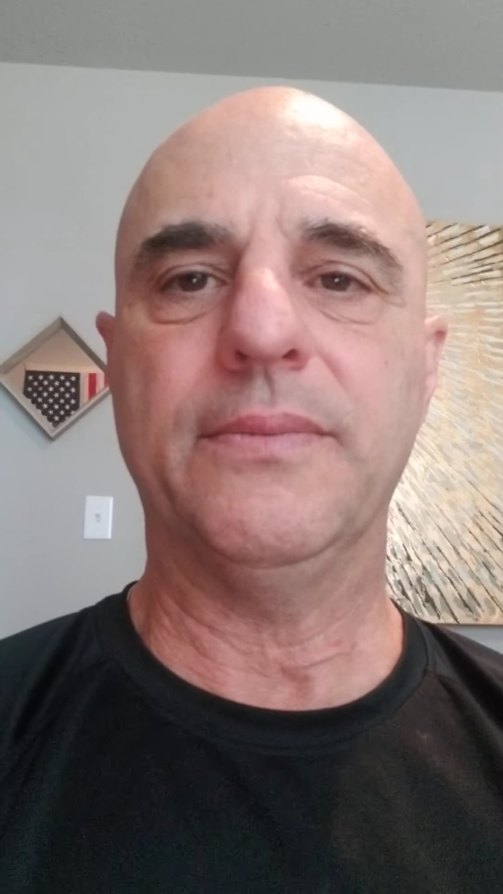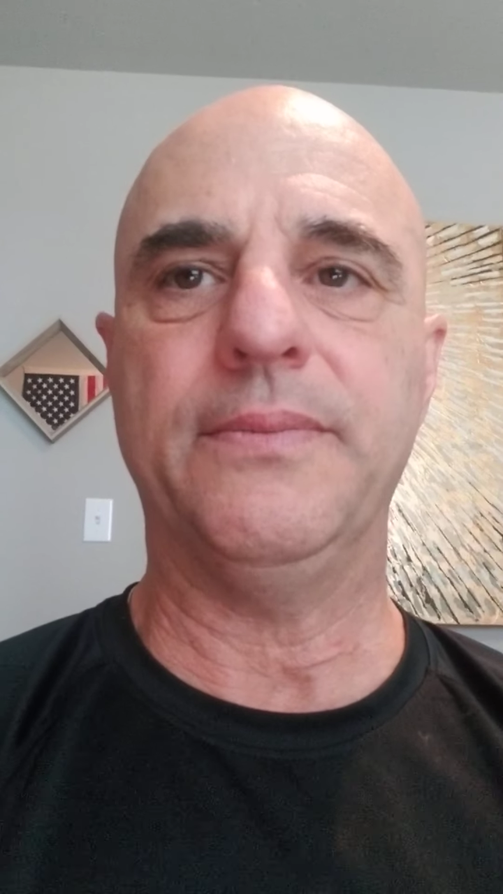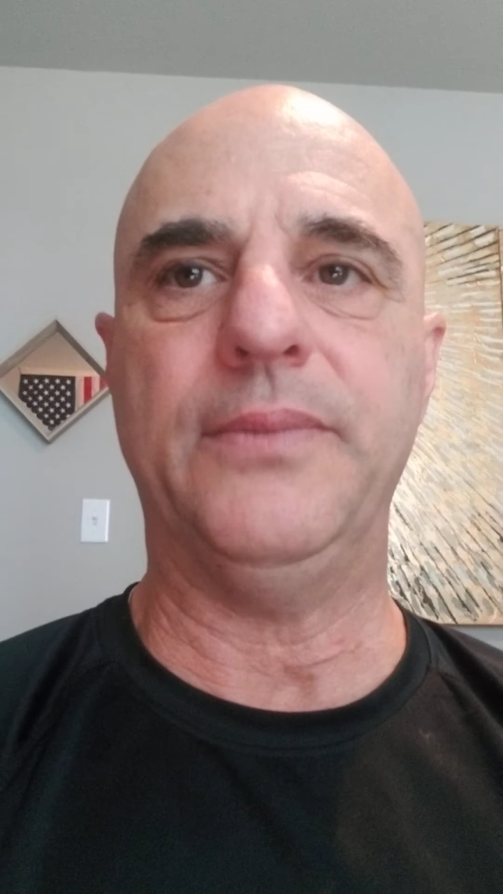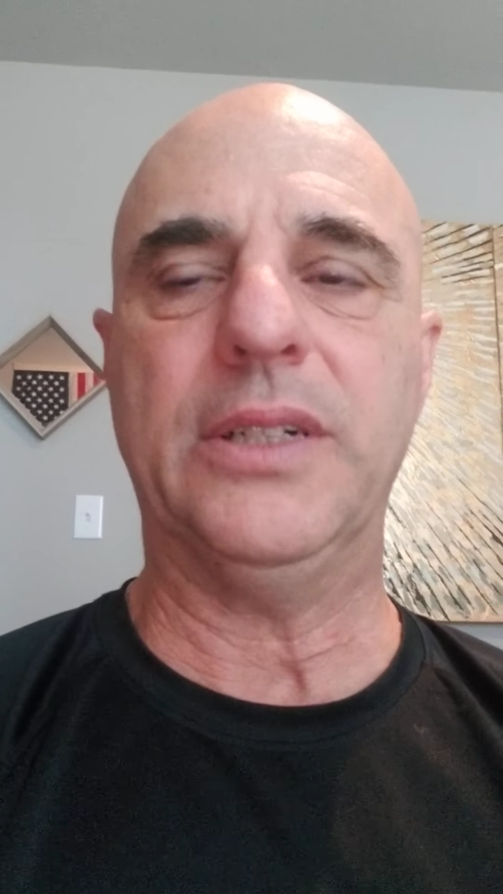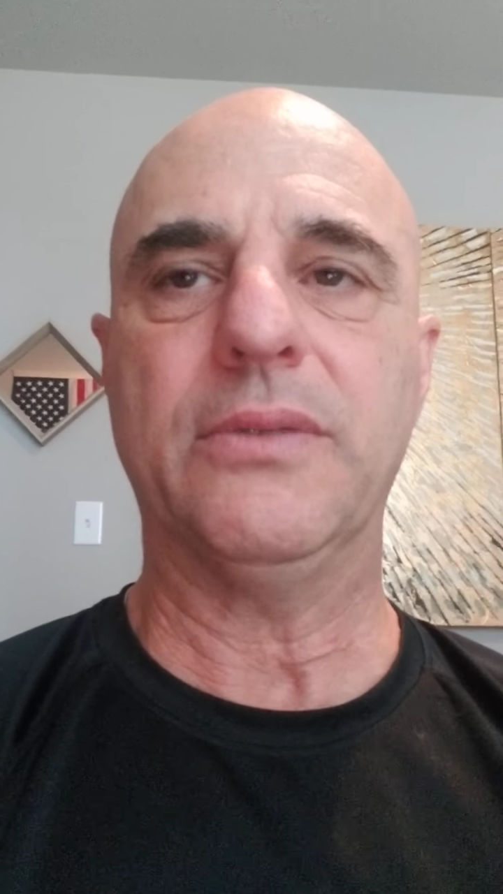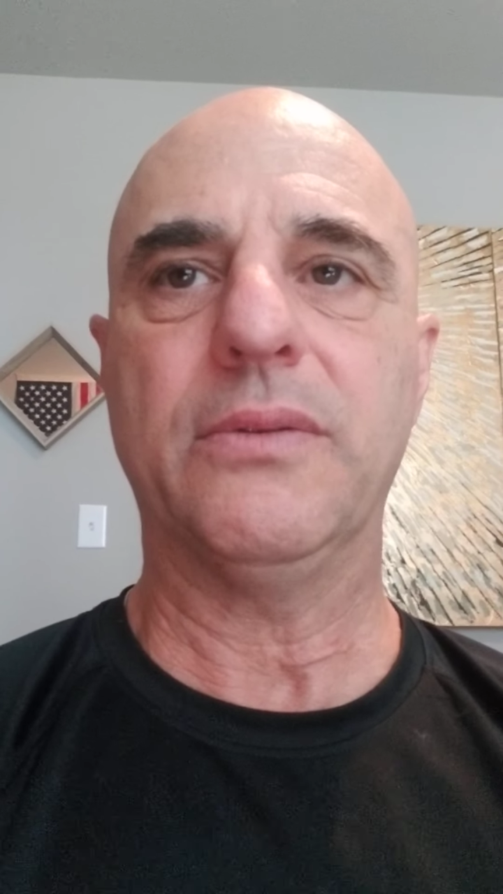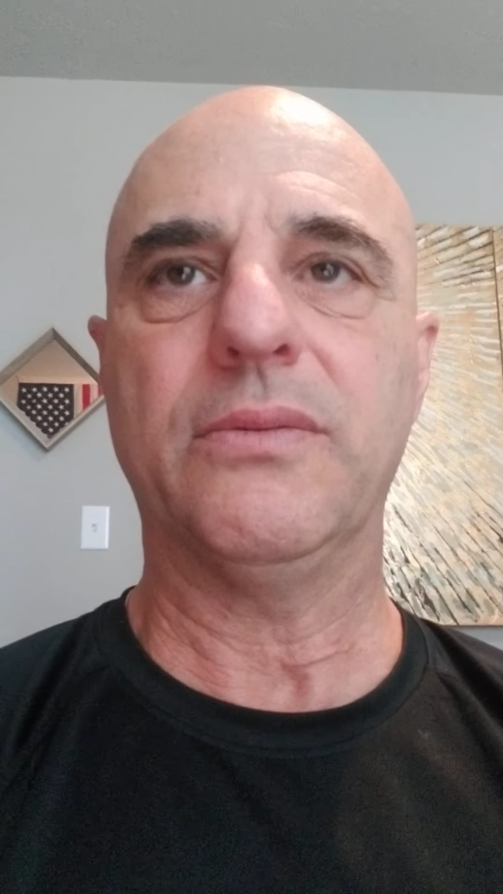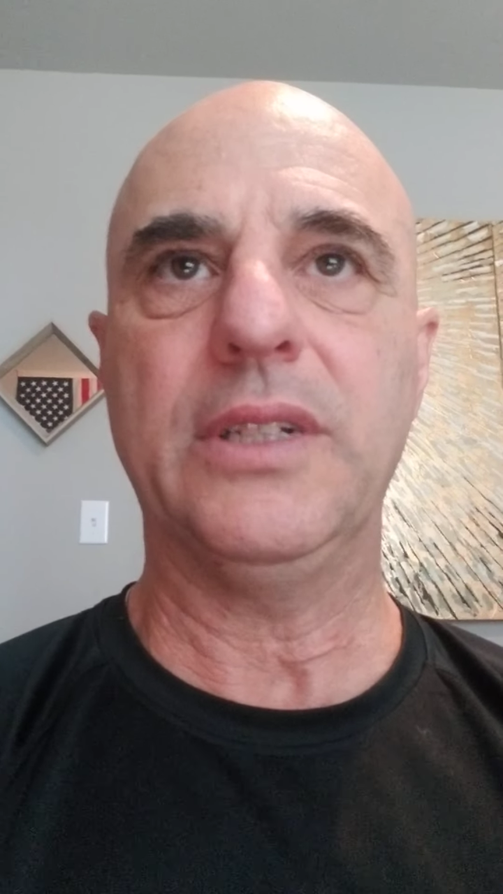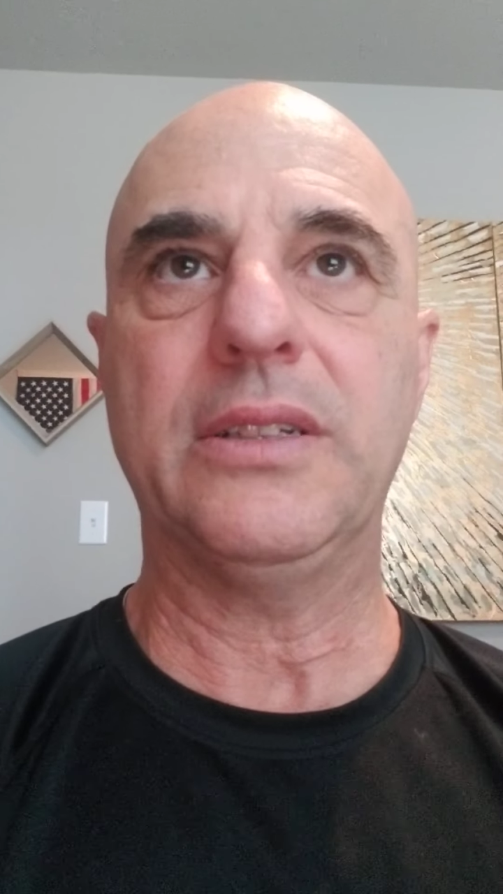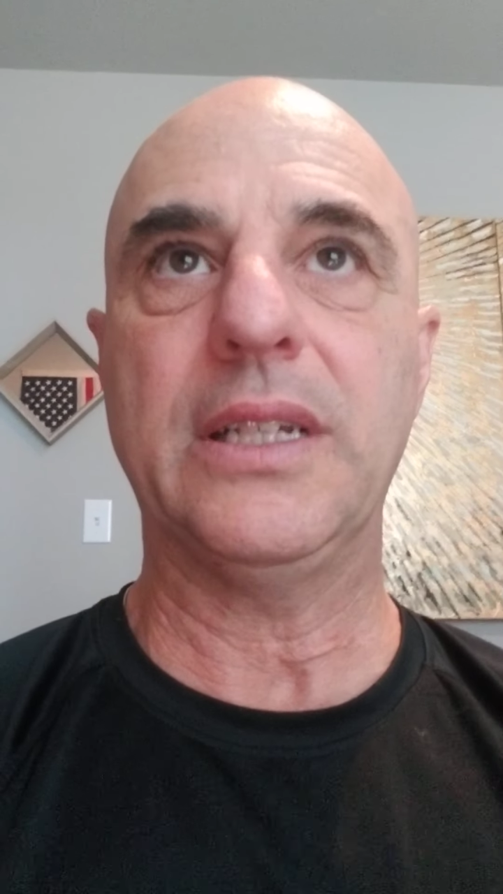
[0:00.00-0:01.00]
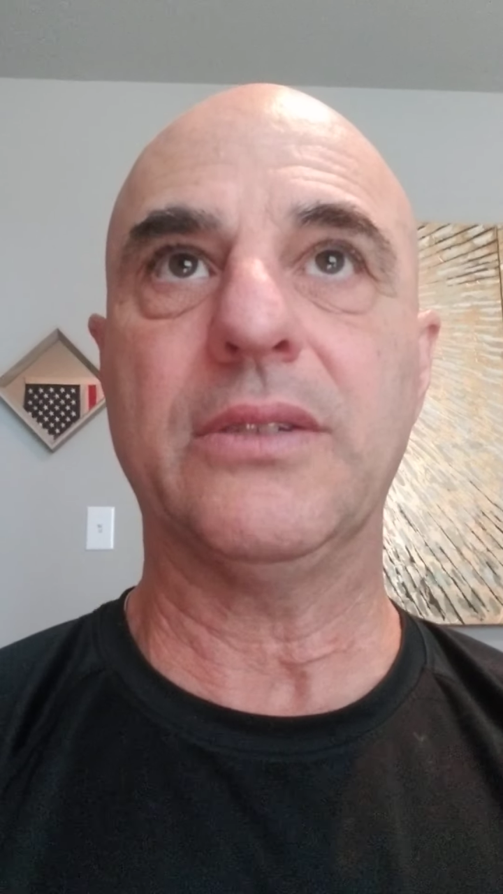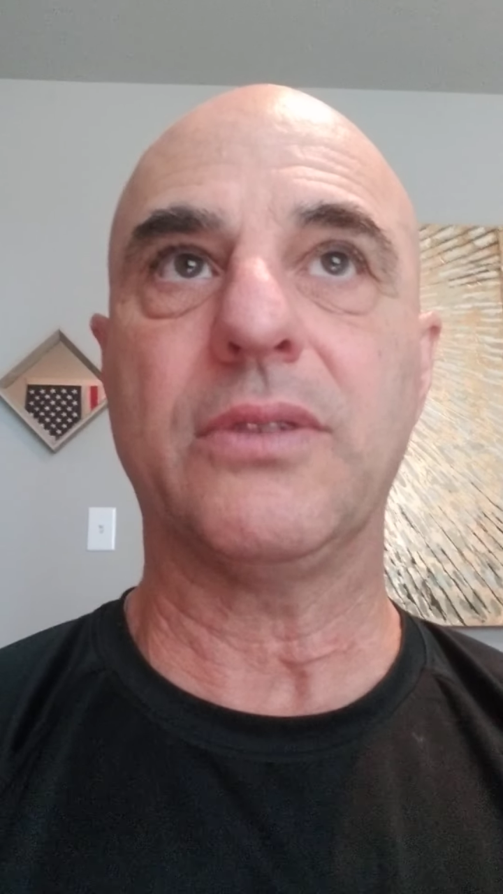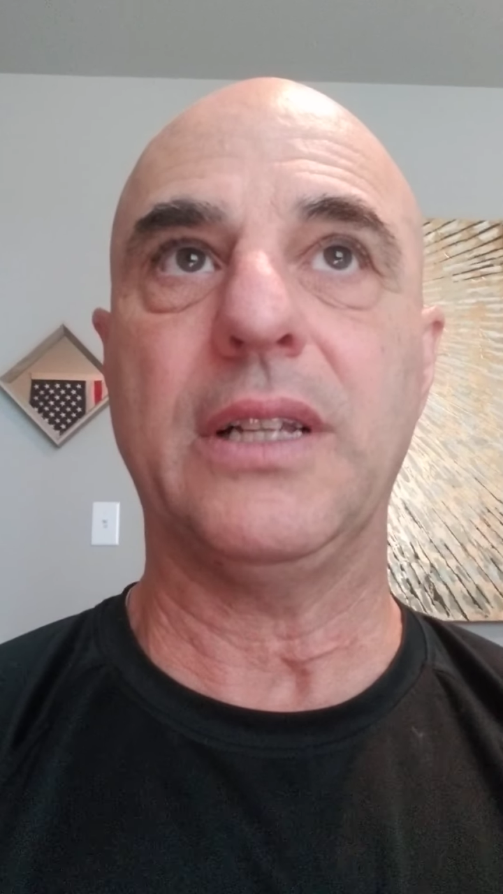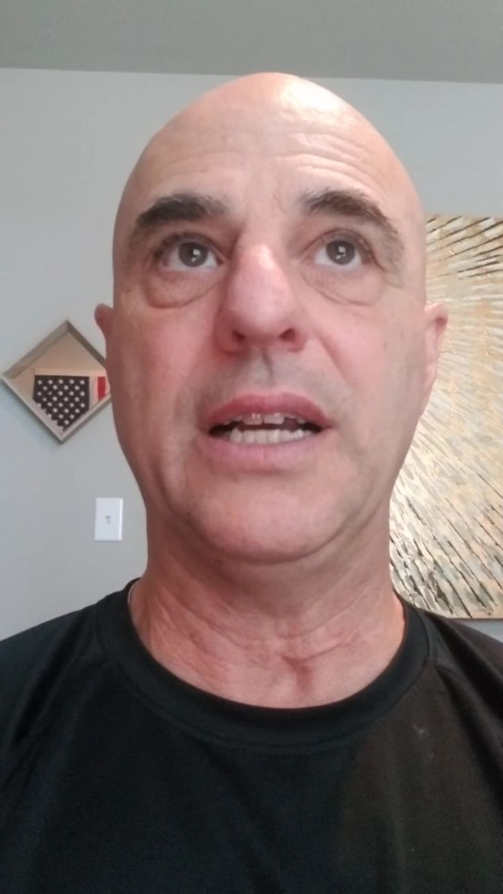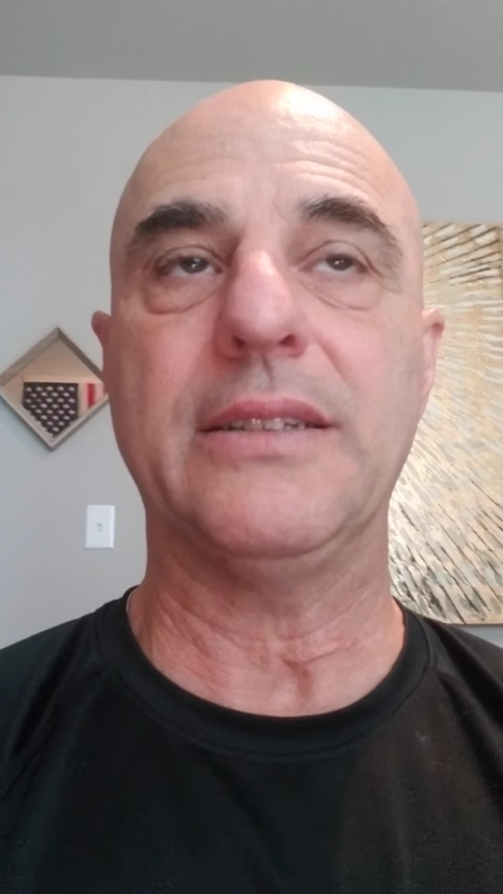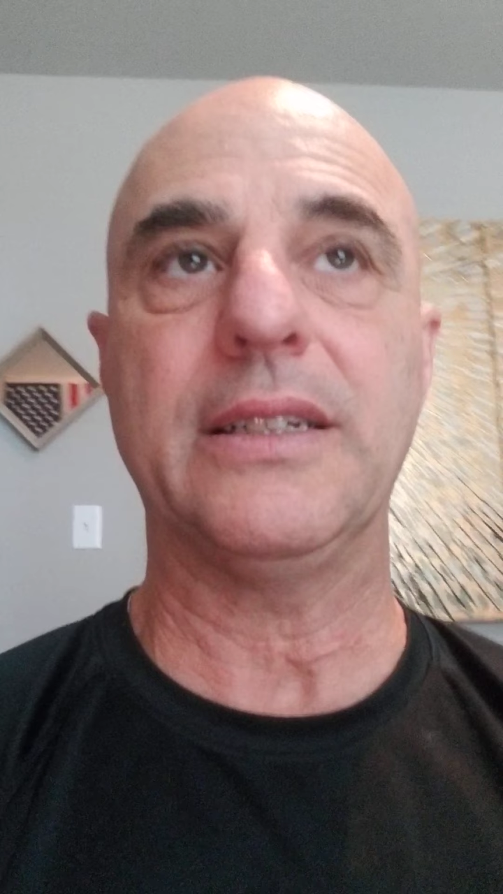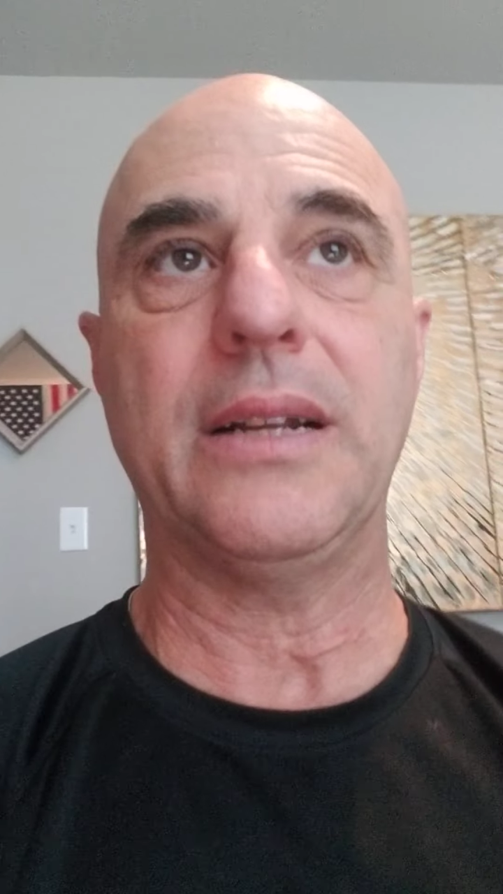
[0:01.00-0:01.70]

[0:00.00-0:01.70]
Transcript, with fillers: recentralizing